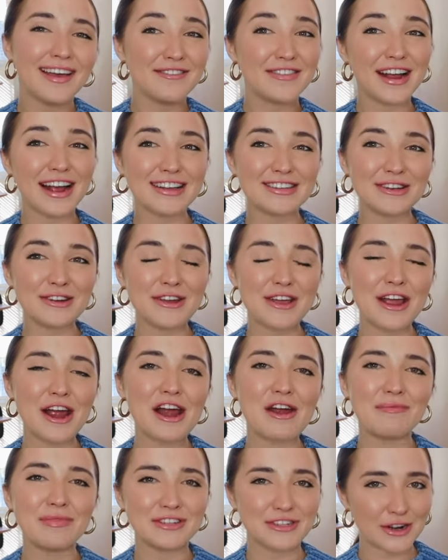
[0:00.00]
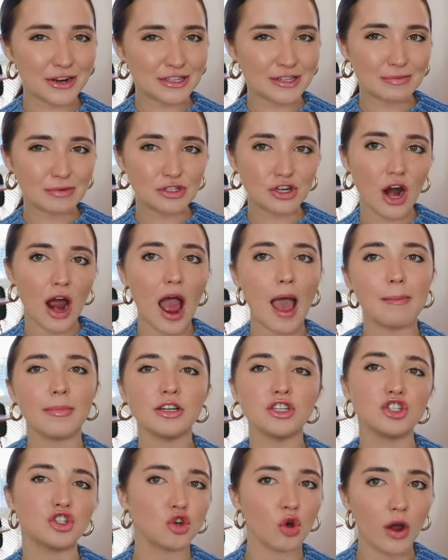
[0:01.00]
If you guys are new here, be sure to subscribe,
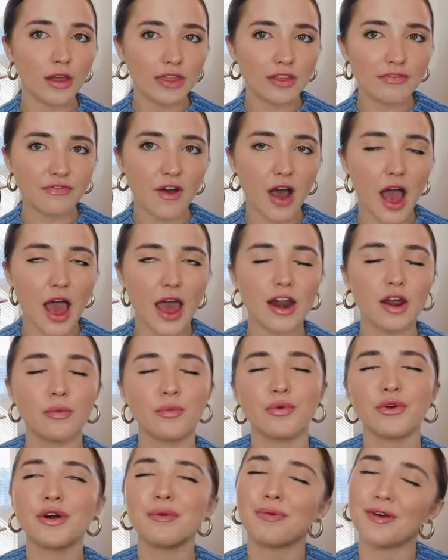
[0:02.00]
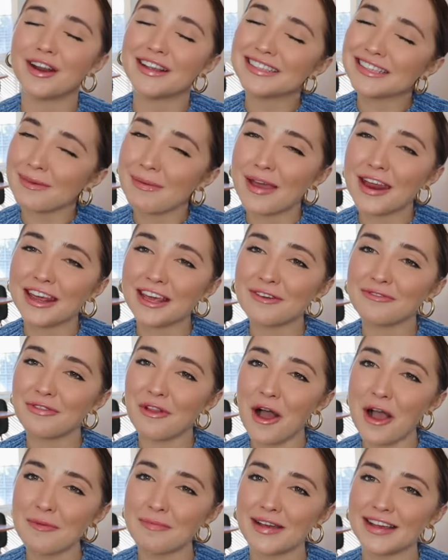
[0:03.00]
join the fun. We're participating in
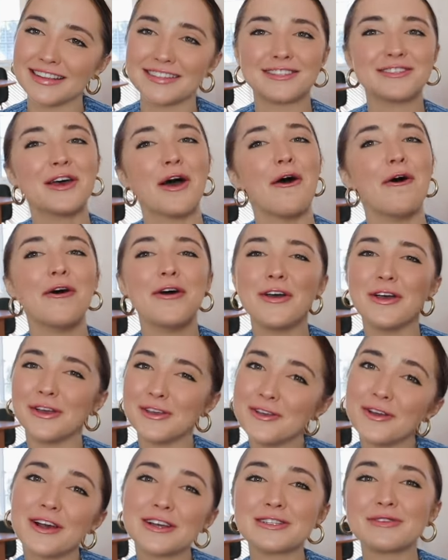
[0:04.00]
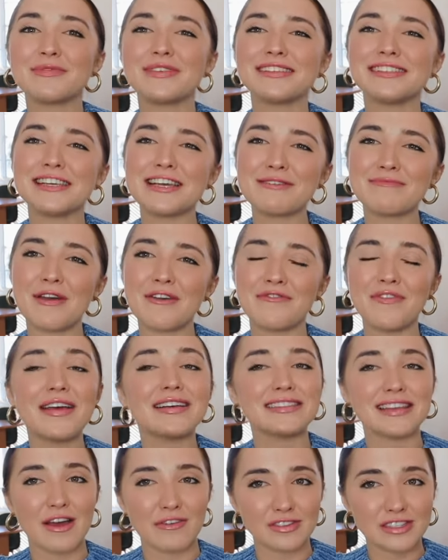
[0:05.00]
Vlogmas, so you guys will be seeing my
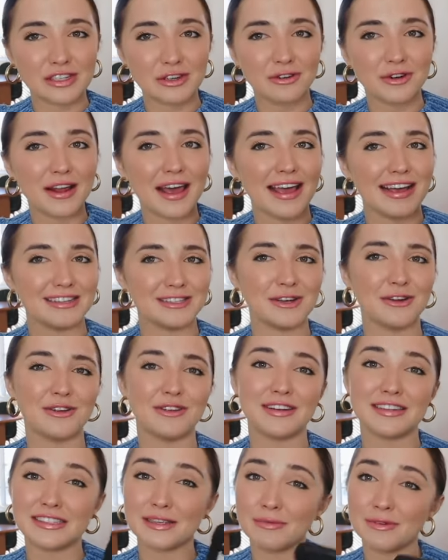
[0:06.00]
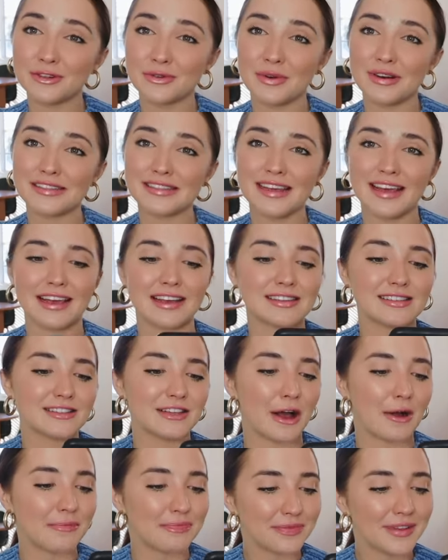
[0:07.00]
face every single day until December 26th,
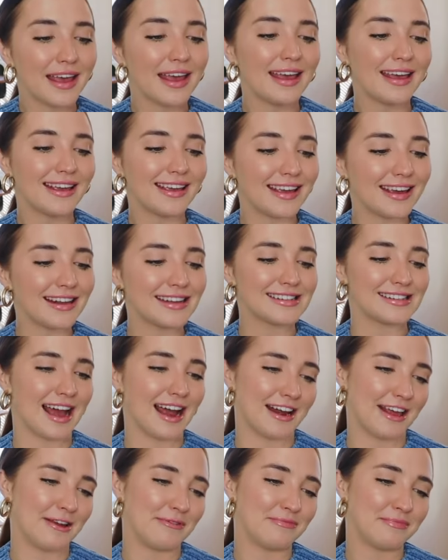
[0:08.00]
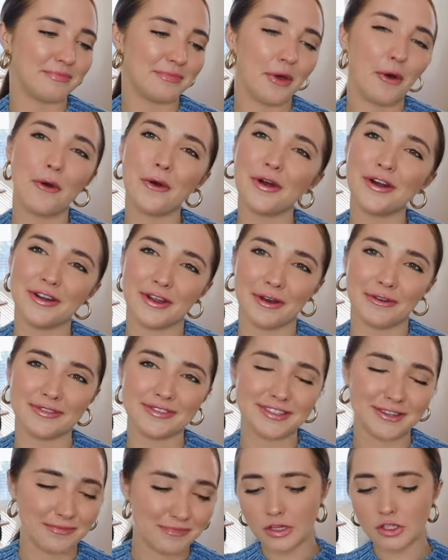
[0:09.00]
so get excited, or
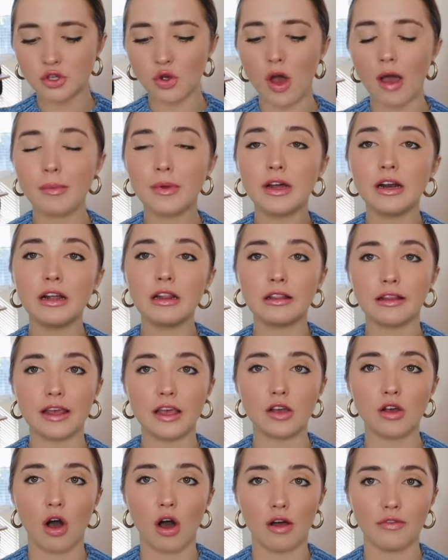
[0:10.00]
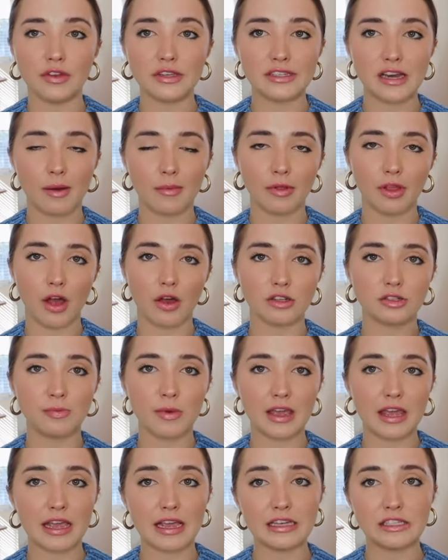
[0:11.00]
don't. So I'm gonna link all these down below to
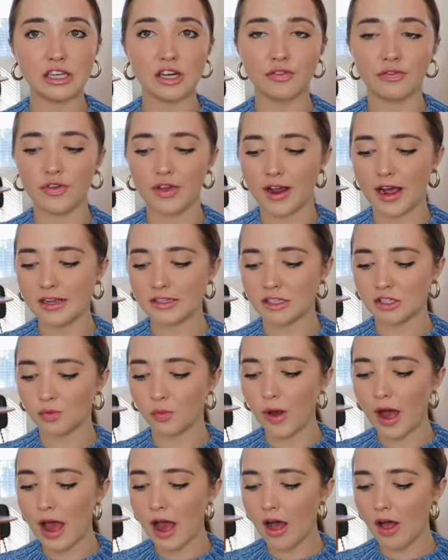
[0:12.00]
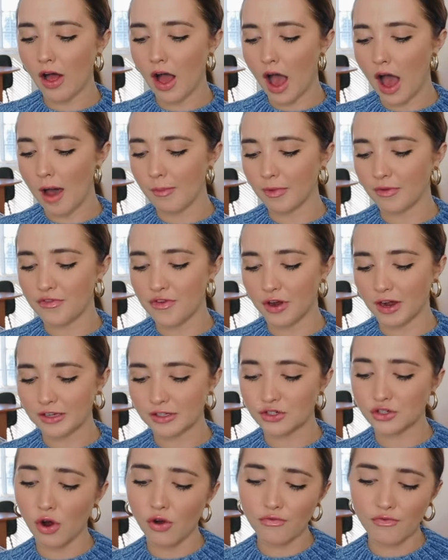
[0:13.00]
make it easier for you guys as well. Um, if you
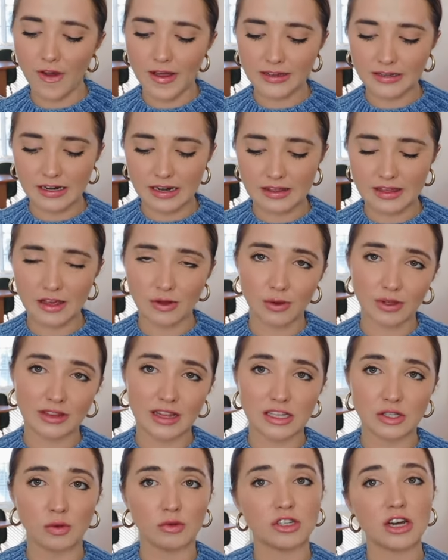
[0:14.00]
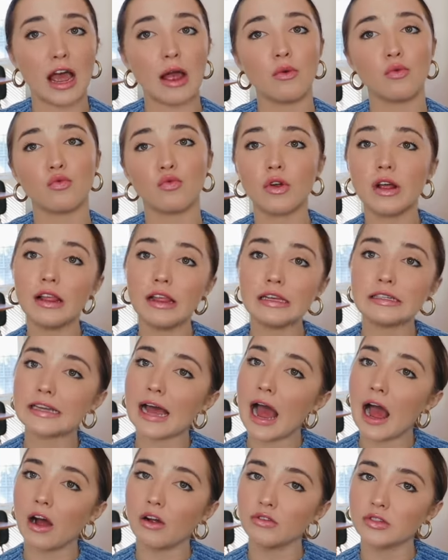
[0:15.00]
guys don't find anything with this, which I really
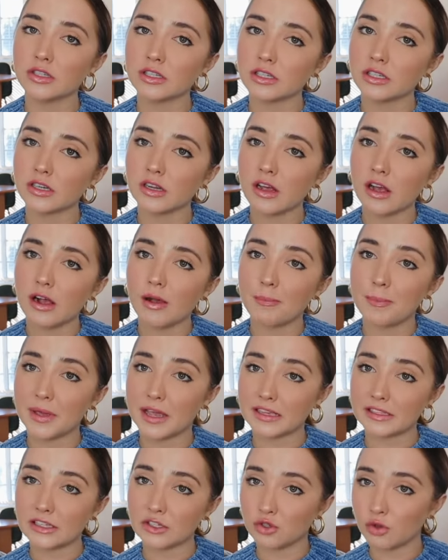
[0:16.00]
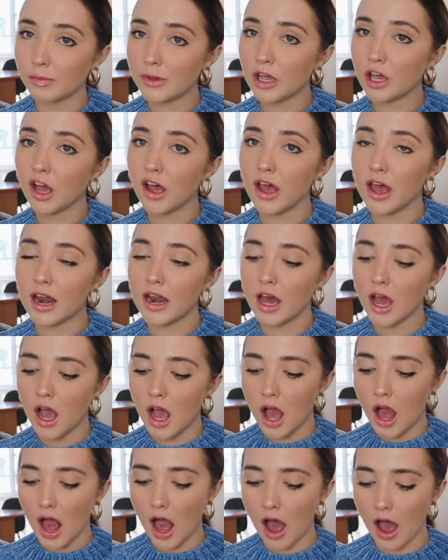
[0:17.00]
doubt, because these will be good,
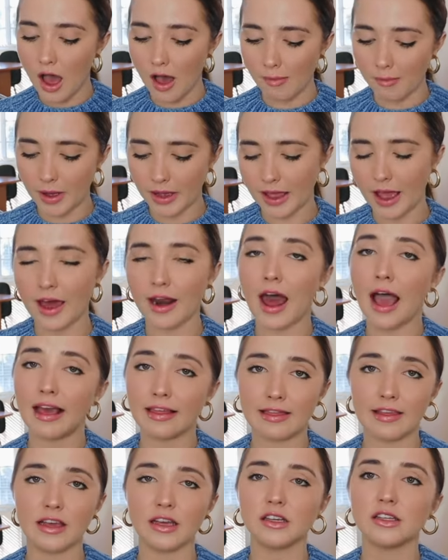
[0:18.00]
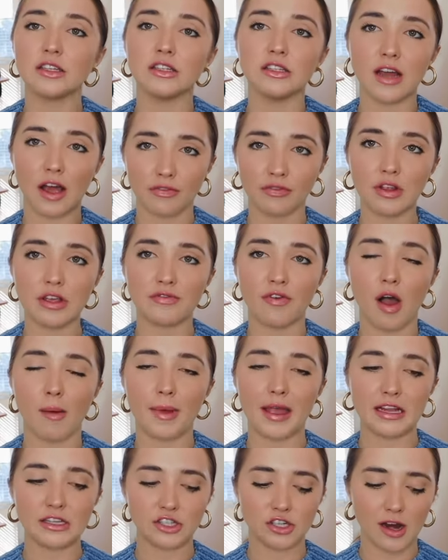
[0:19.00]
um, again, I think definitely
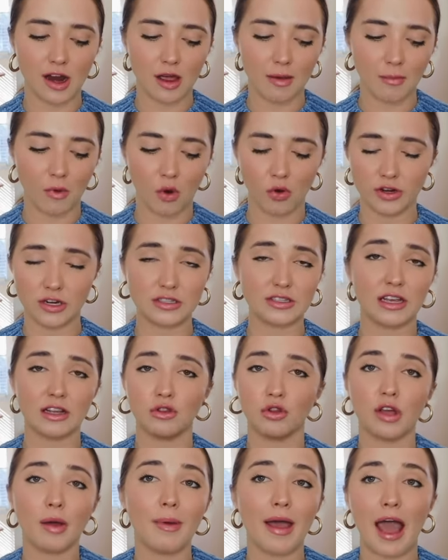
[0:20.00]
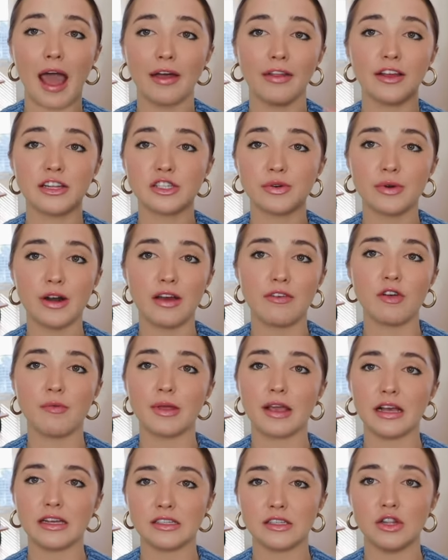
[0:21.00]
follow my Instagram or just like look at my highlights or whatever
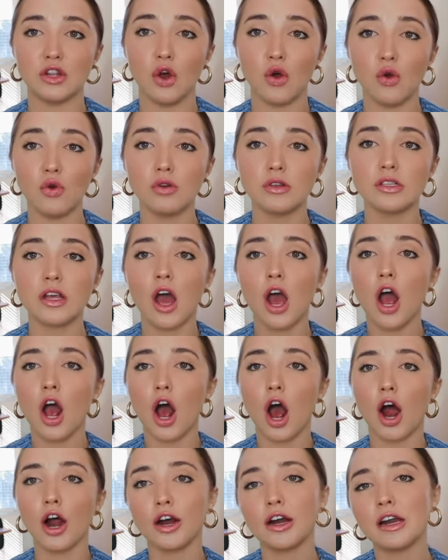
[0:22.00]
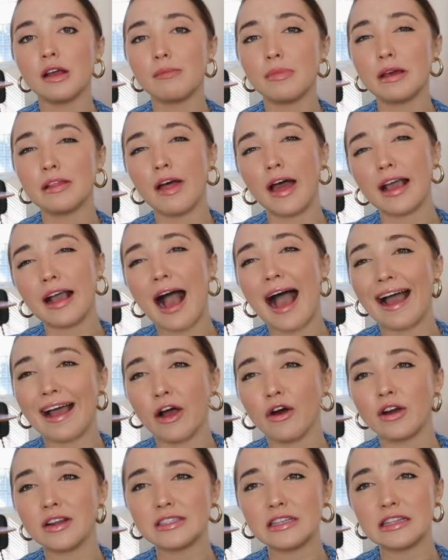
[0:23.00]
because those are gonna be like,
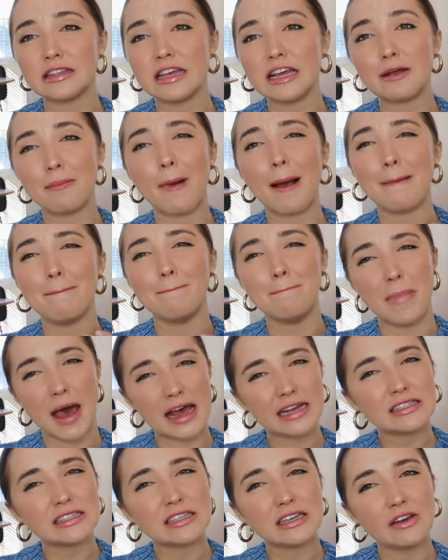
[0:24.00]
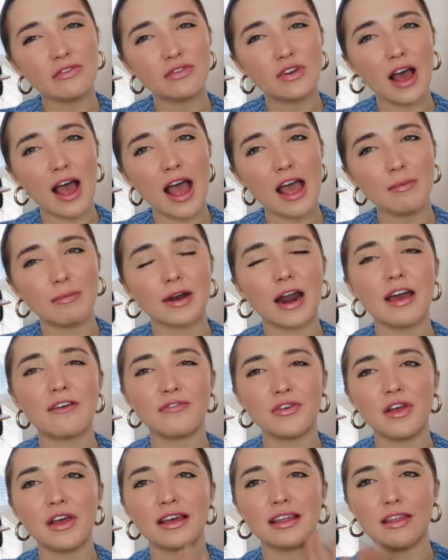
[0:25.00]
I honestly think my best gift guide, but I
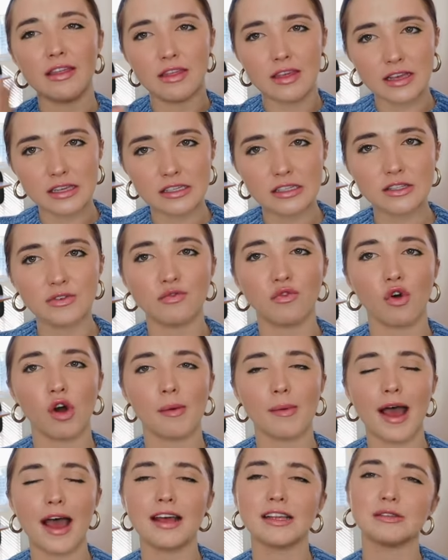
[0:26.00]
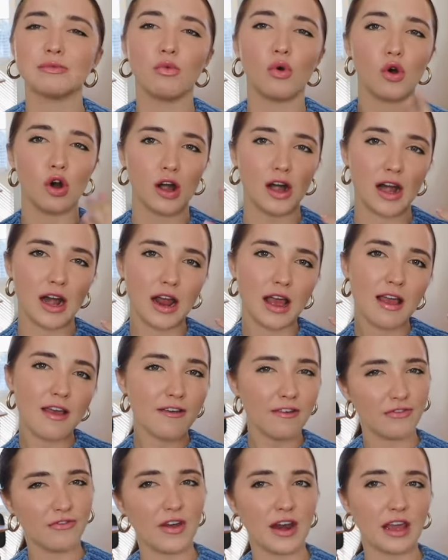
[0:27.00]
feel like this format is more
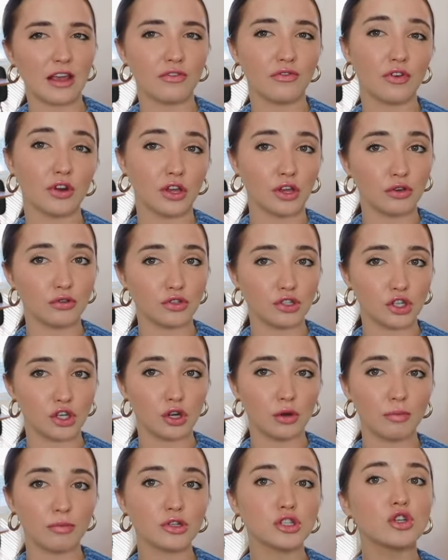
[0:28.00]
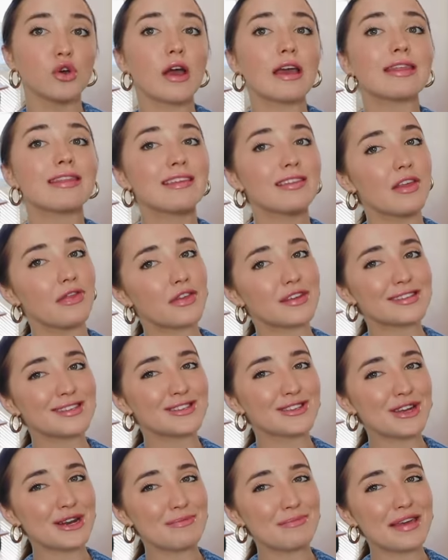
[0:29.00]
fitting for YouTube. So I think that this
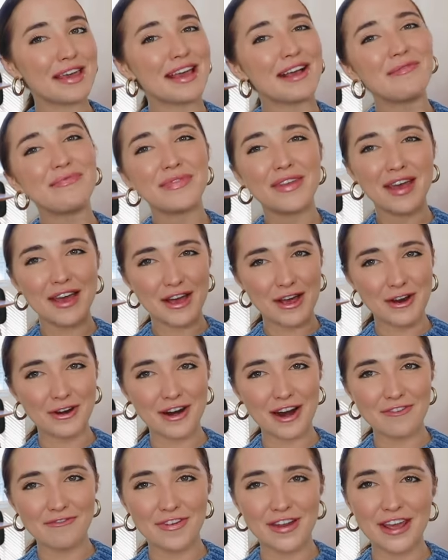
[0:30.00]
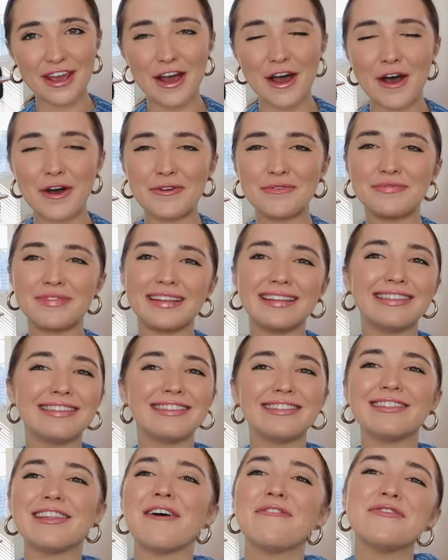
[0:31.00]
is gonna be a great video.
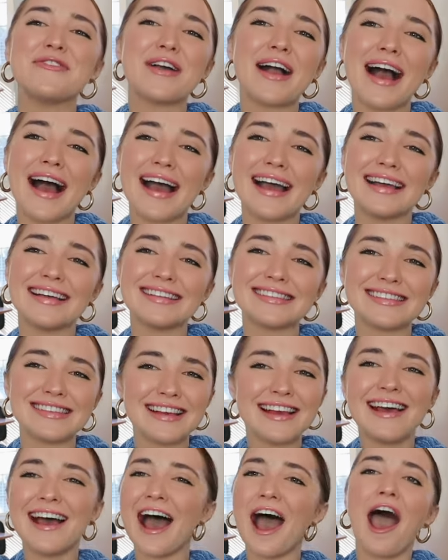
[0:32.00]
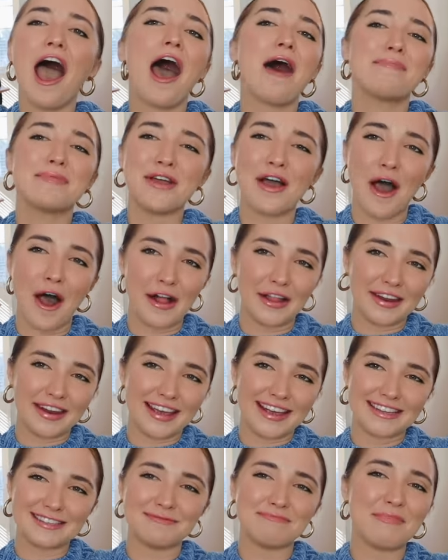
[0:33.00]
Love you guys. Happy
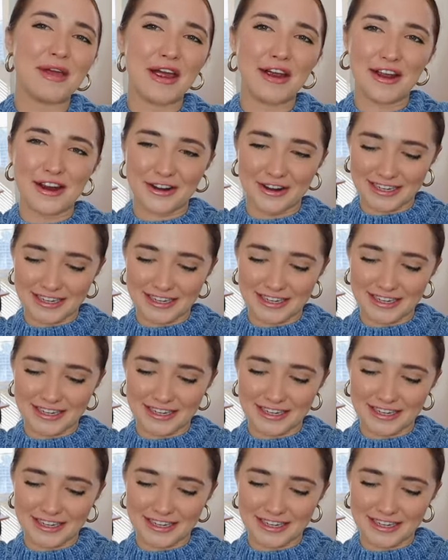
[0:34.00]
holidays. Merry